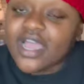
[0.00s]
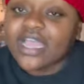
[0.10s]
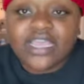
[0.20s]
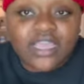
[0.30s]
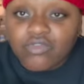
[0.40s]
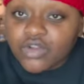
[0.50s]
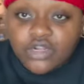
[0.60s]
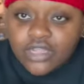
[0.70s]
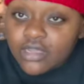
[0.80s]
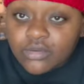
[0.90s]
i can't run
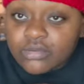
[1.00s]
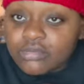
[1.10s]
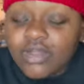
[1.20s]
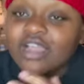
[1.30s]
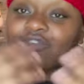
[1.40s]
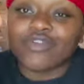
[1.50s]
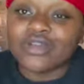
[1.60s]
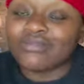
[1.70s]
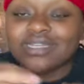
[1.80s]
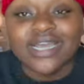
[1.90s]
now i can
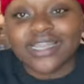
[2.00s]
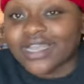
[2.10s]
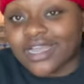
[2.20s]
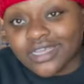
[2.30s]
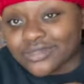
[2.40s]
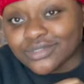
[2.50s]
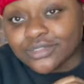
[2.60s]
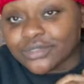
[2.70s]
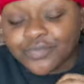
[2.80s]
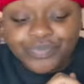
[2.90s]
run but not like i used to